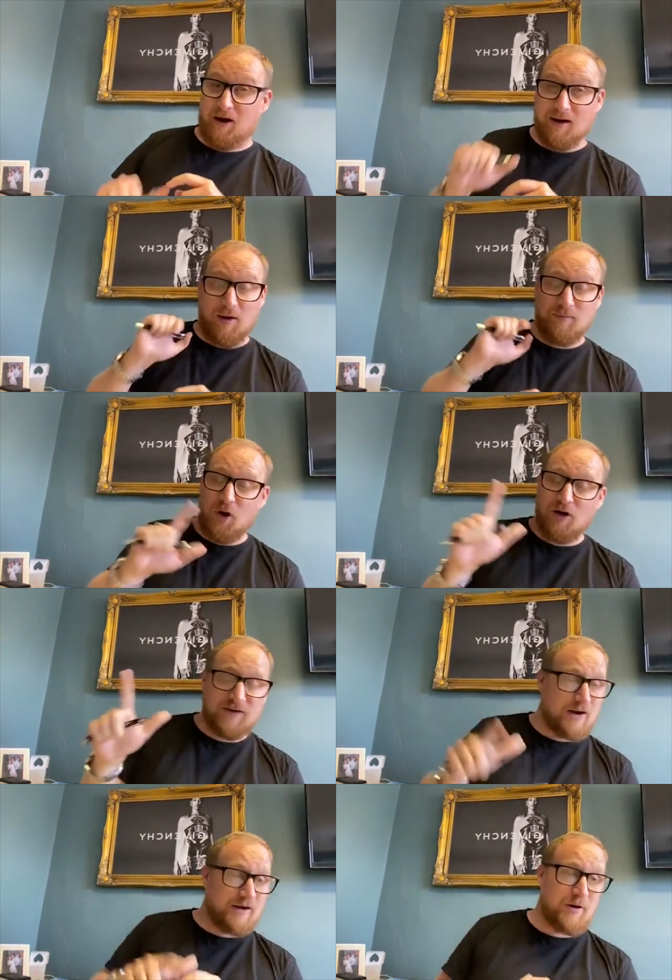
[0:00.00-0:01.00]
I'm not
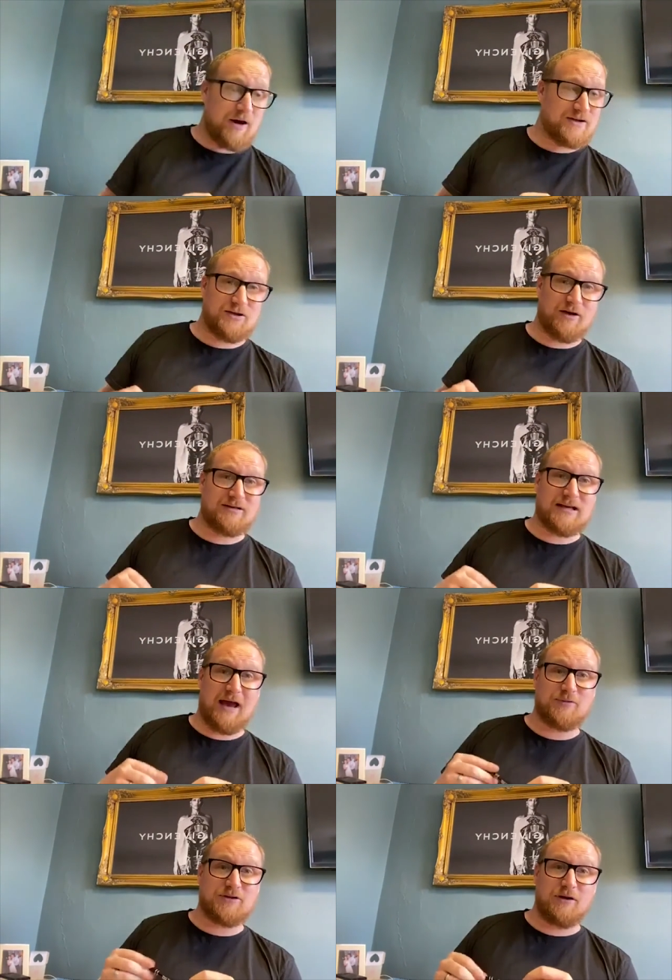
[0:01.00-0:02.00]
the only person that has
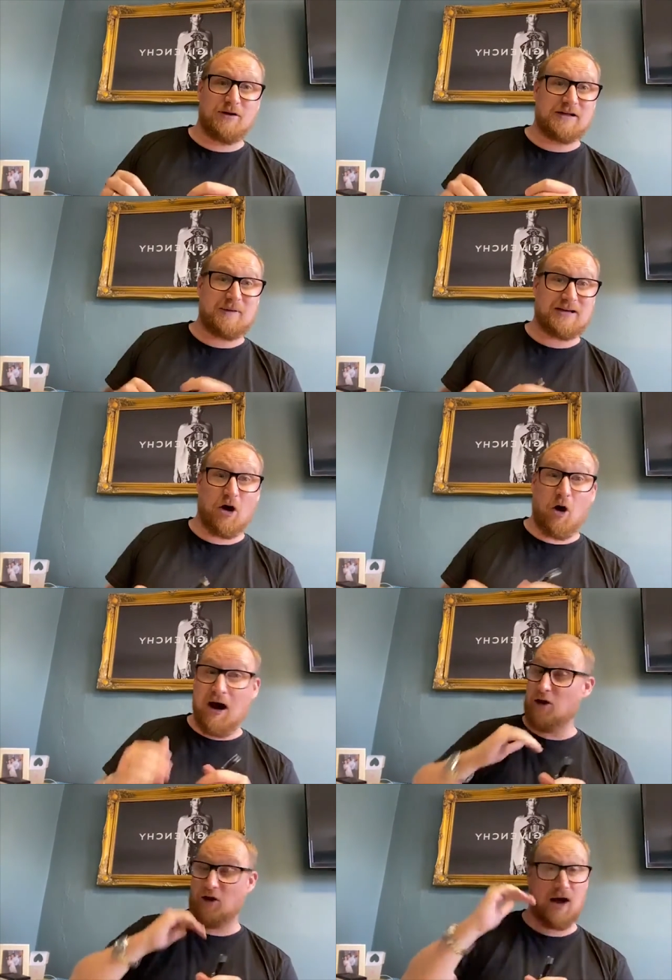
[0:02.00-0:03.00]
absolutely smashed.
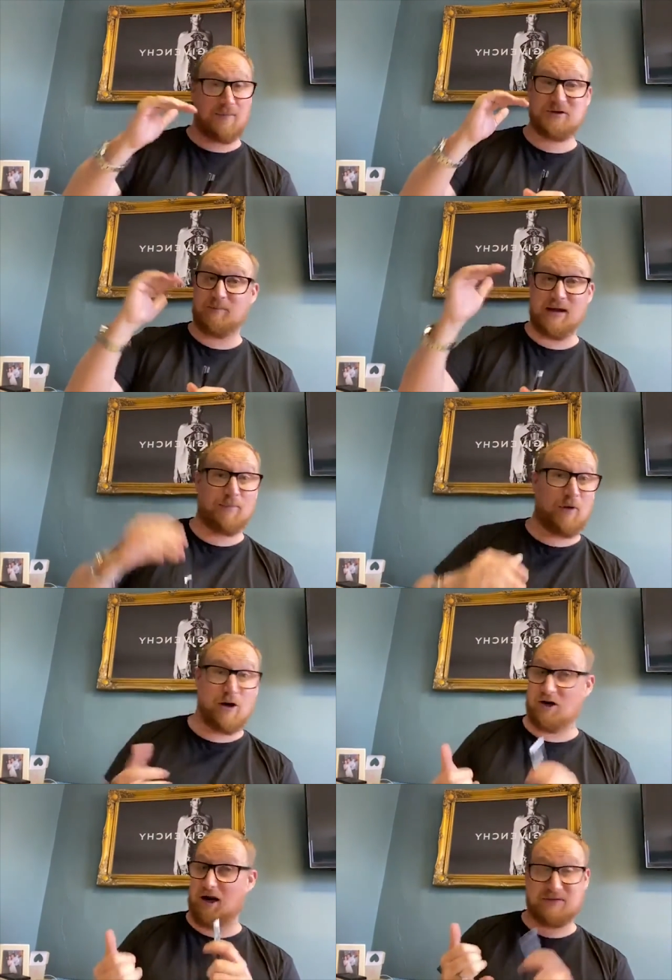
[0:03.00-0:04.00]
I look up to people. I
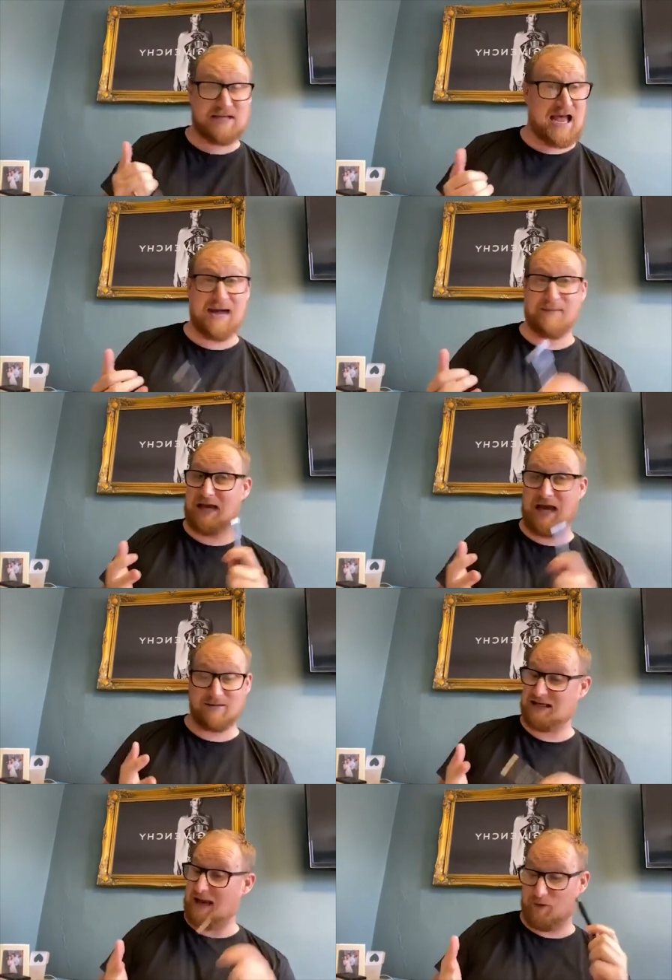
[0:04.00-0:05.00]
look up to Cam,
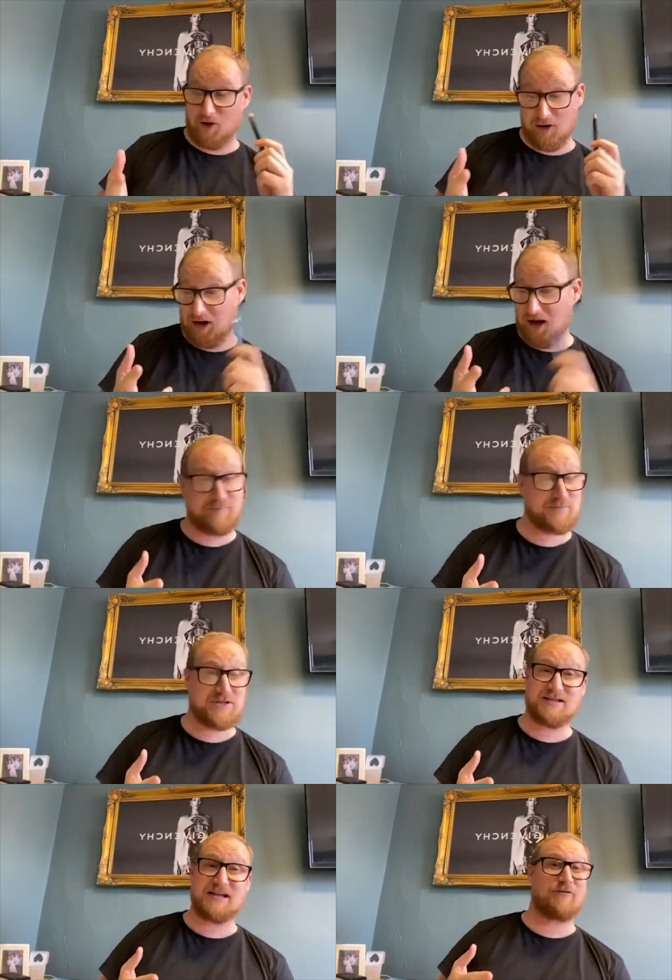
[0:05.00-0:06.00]
Dan, Sam, and I look up
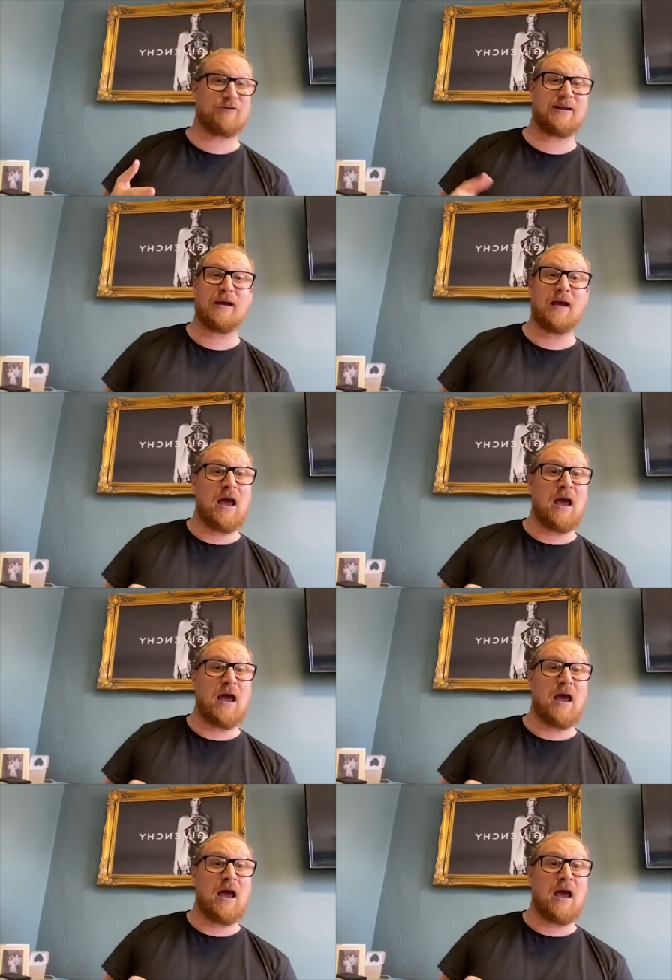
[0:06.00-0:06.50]
to Stephanie.